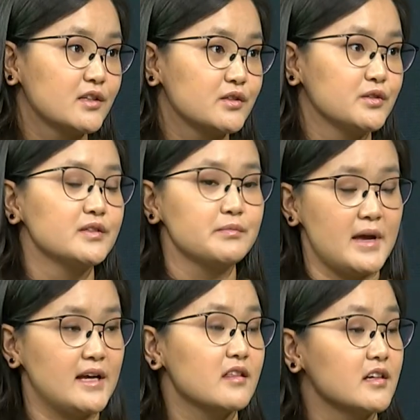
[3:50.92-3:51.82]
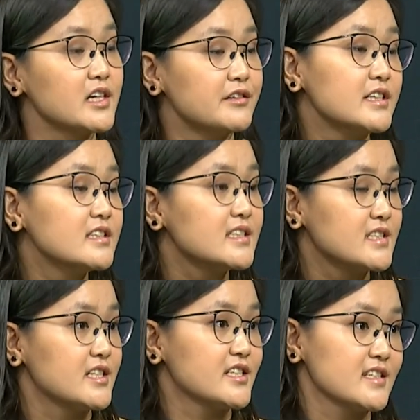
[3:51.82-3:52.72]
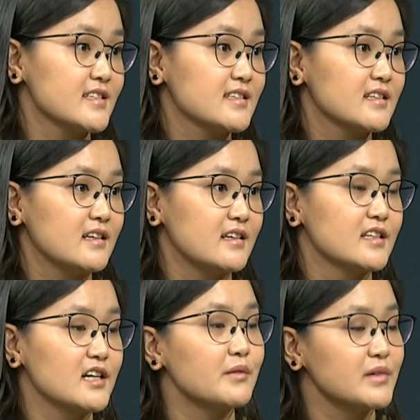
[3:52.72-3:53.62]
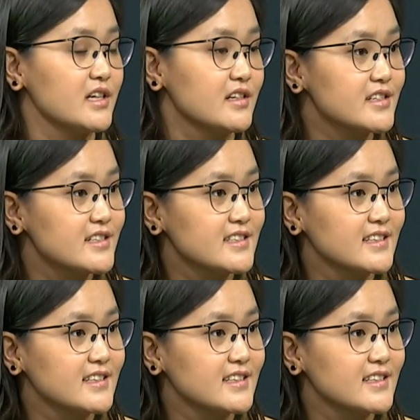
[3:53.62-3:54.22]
to make their career decisions in the coming years.